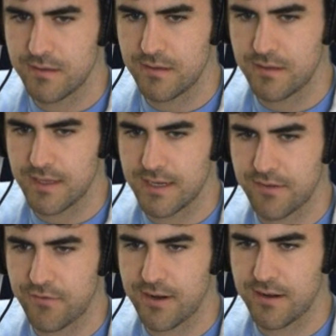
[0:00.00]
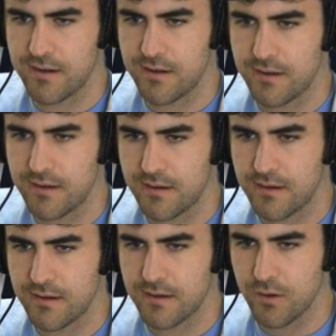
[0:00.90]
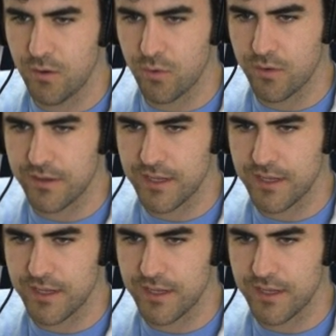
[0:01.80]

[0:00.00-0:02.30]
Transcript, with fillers: Anything different? Oh, what are